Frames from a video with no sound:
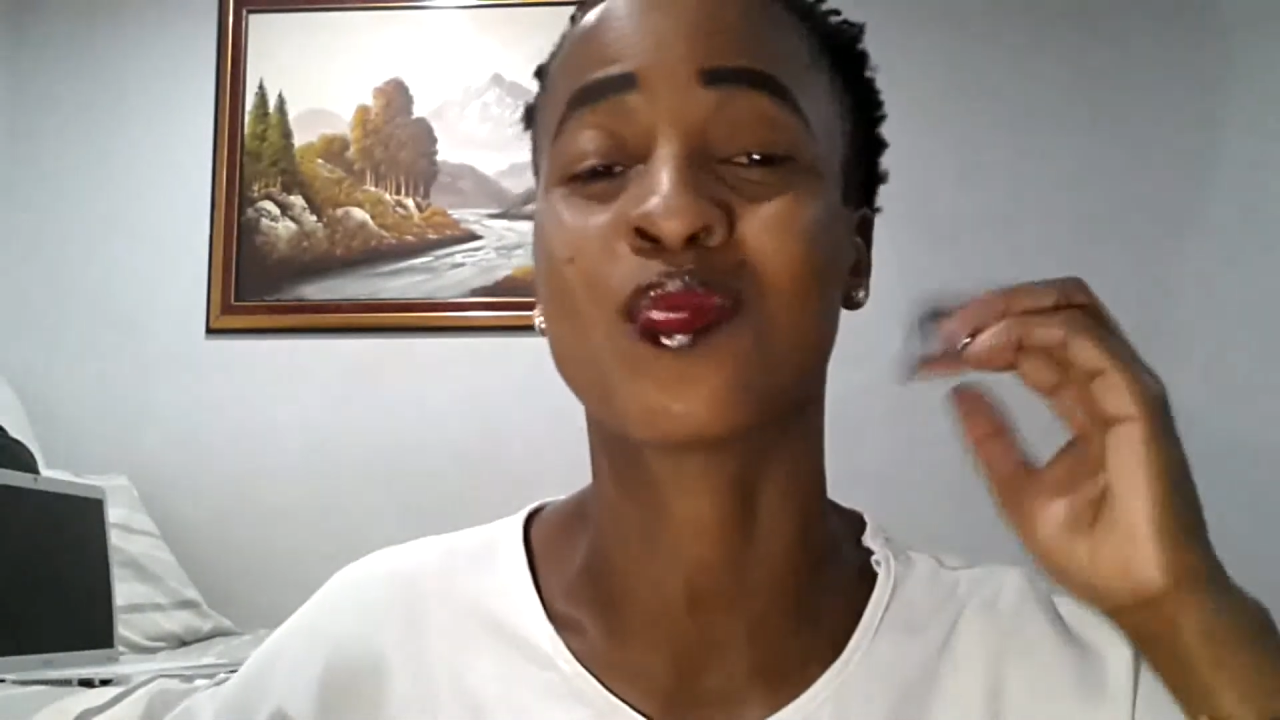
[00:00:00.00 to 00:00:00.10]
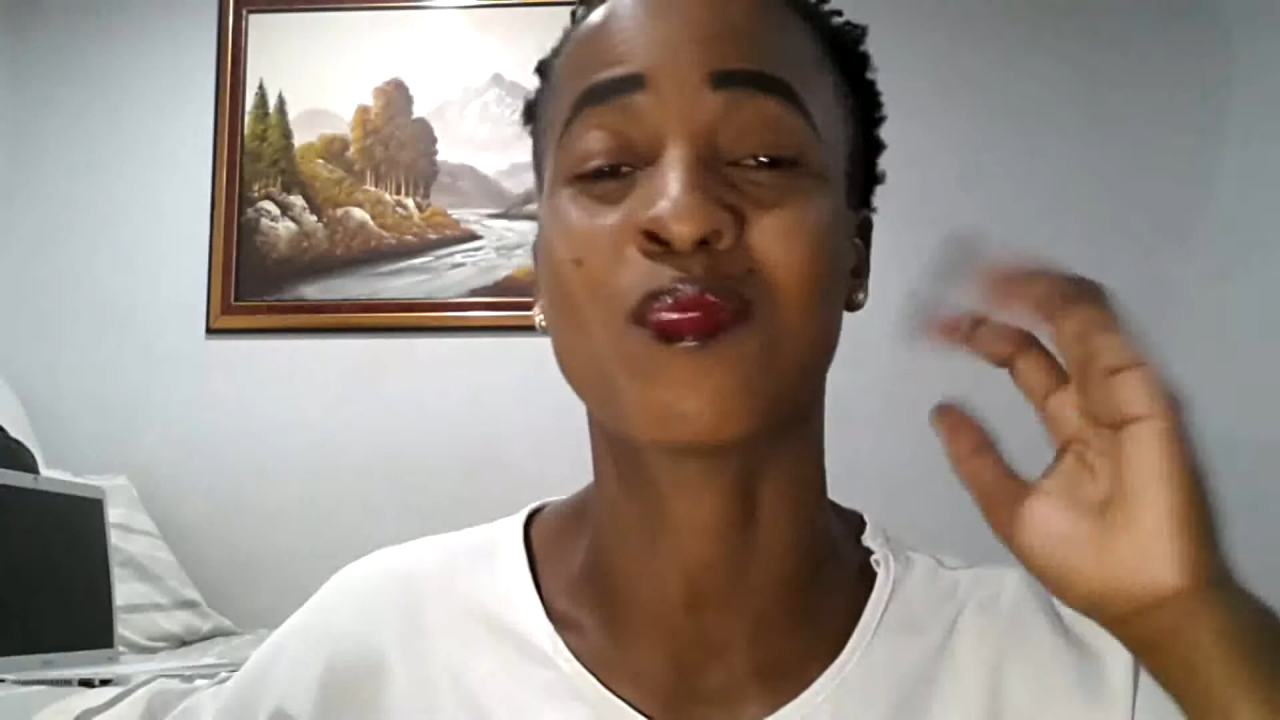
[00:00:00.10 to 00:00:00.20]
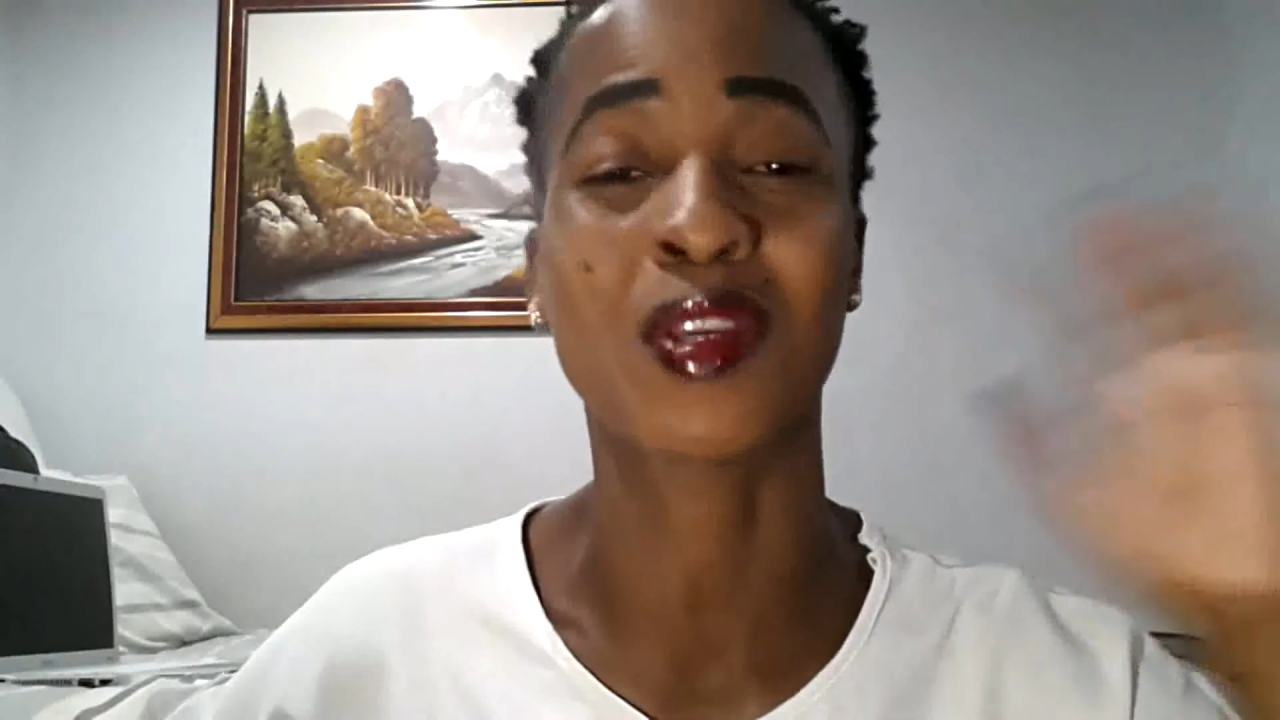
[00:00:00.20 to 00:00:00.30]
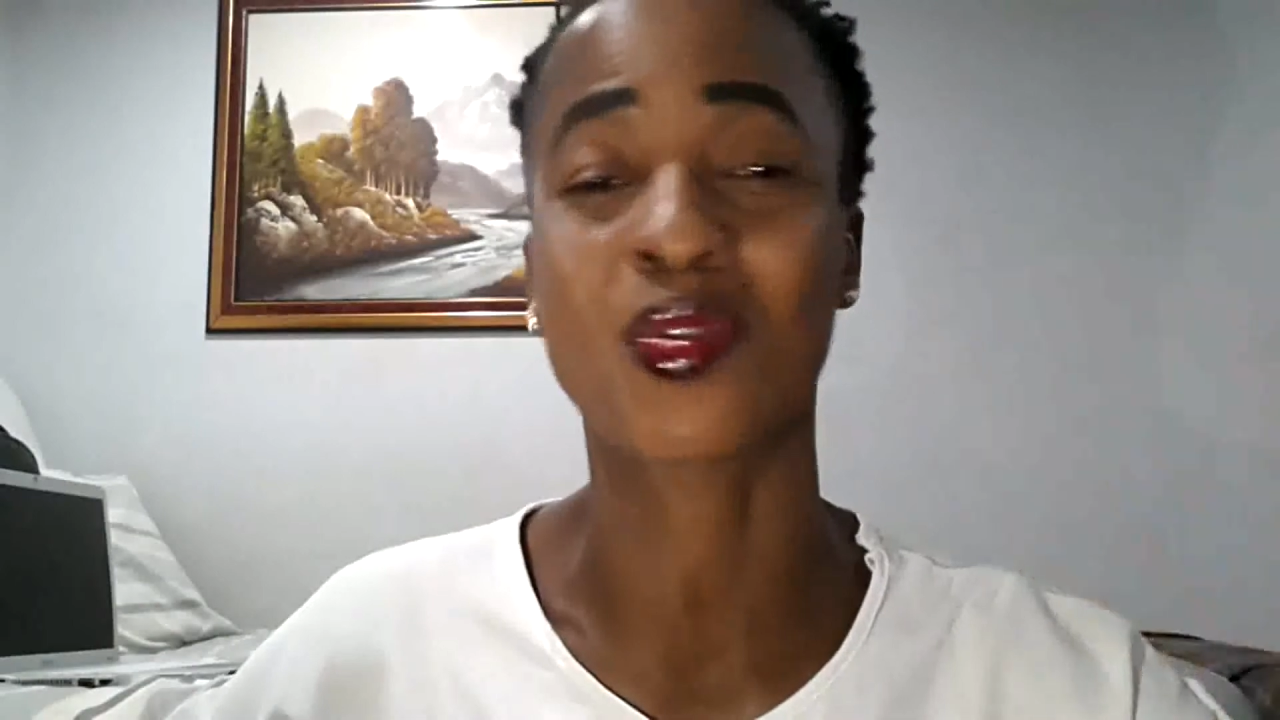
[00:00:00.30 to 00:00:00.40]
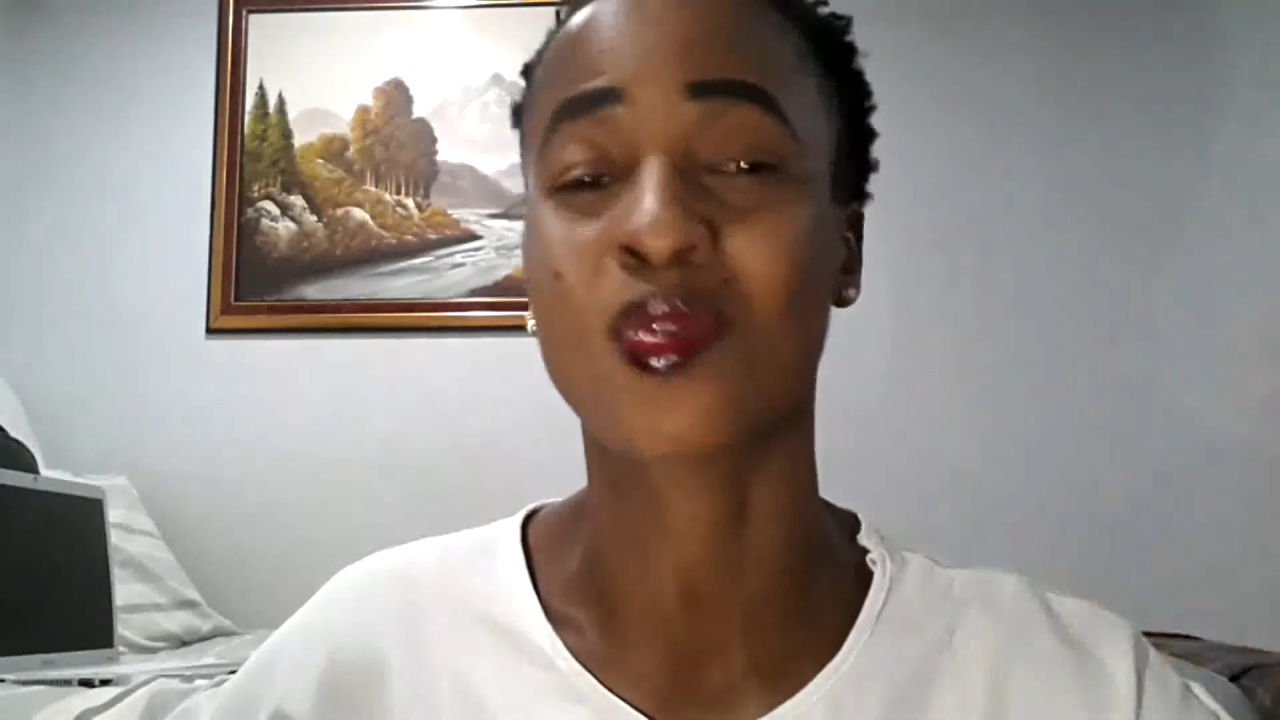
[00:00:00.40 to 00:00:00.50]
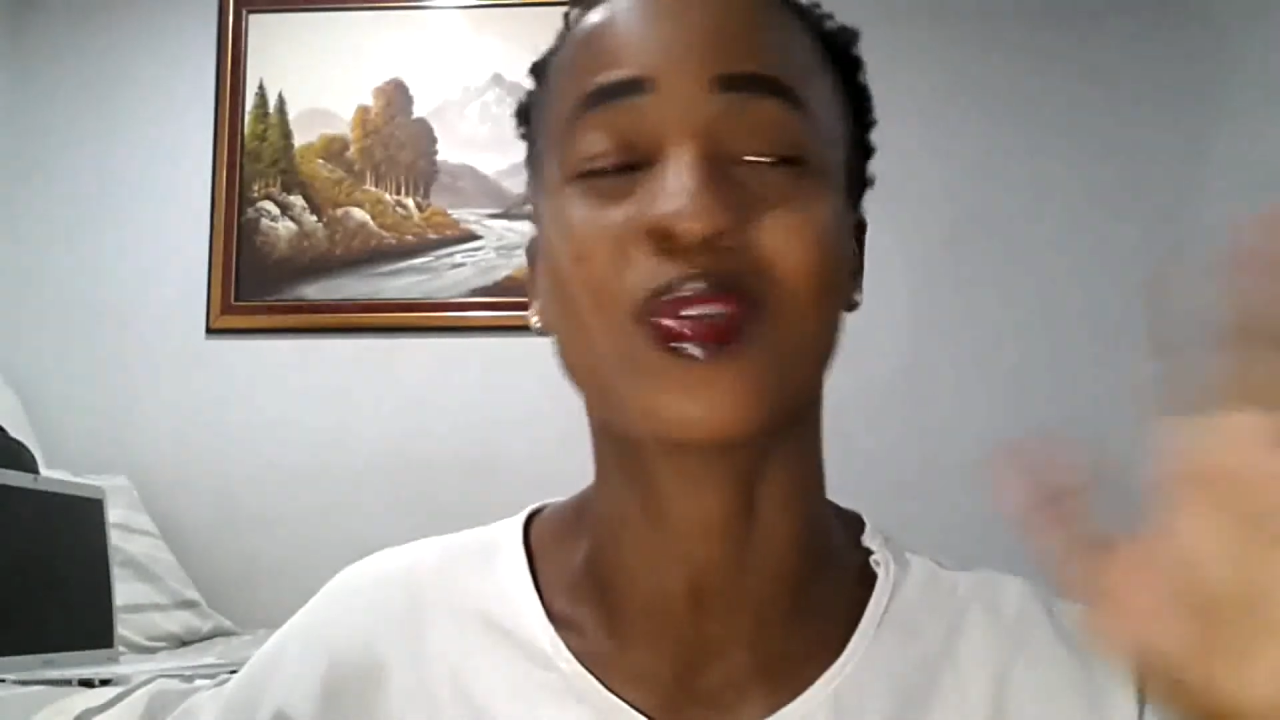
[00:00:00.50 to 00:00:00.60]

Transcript: to make sure